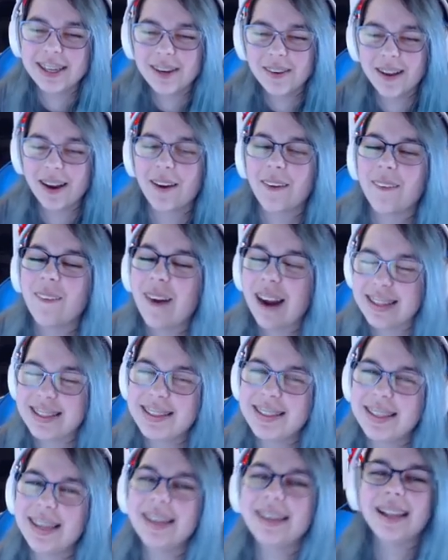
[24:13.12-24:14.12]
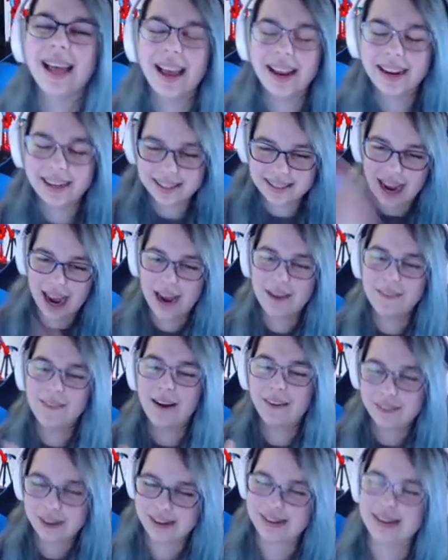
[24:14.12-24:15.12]
get arrested like time
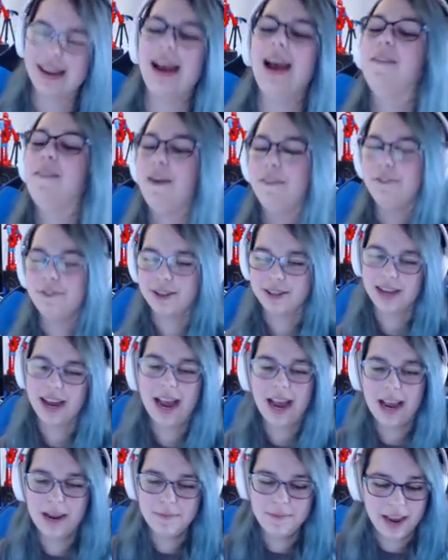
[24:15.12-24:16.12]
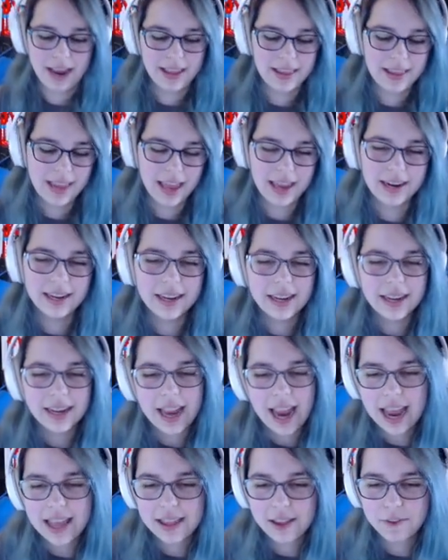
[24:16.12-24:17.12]
after time after time, wow, and thanks.
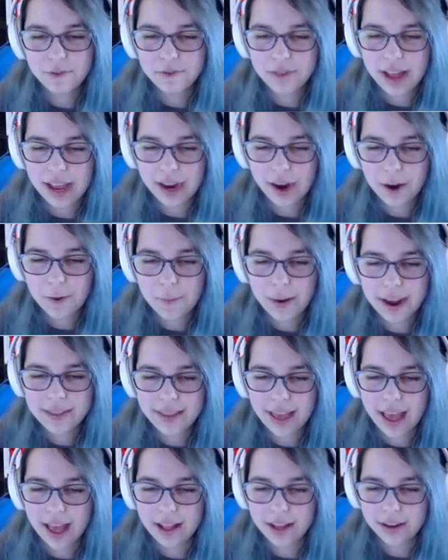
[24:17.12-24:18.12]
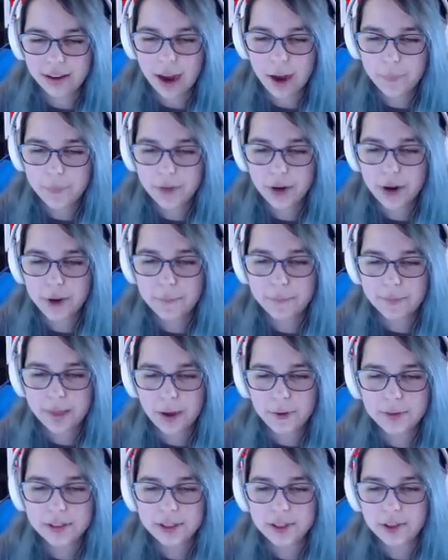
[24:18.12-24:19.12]
then flying away in the helicopter.
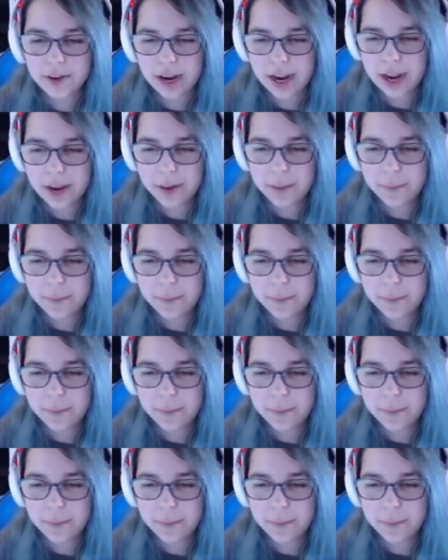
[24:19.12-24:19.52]
That was great.